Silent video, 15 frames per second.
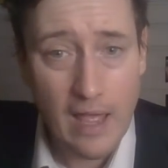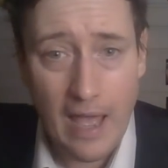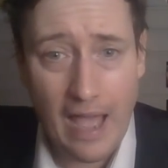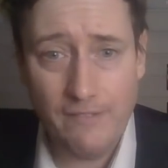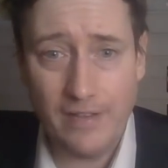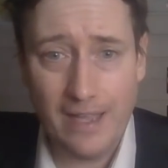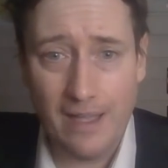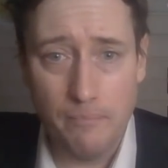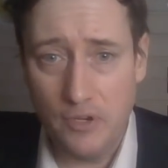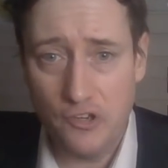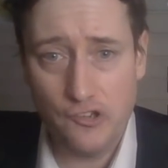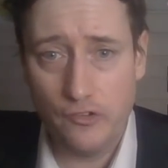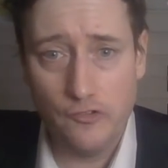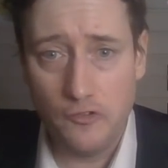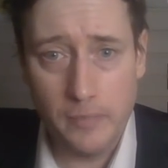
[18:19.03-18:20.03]
having
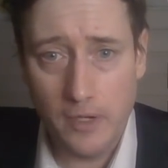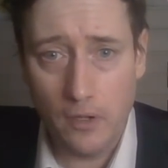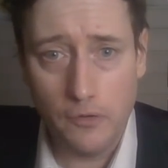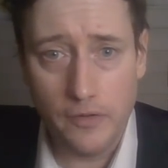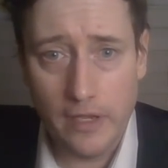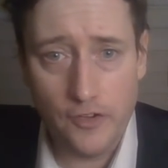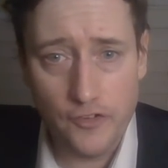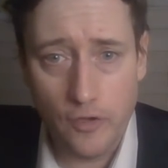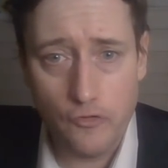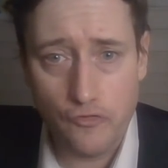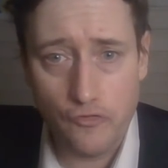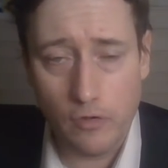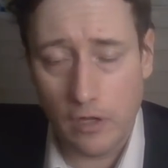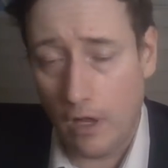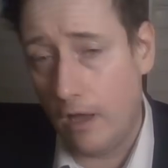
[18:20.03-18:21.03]
ambitions beyond their
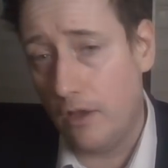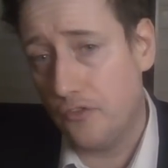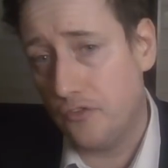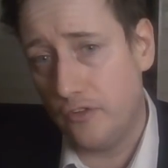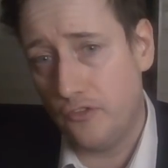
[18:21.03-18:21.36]
social class,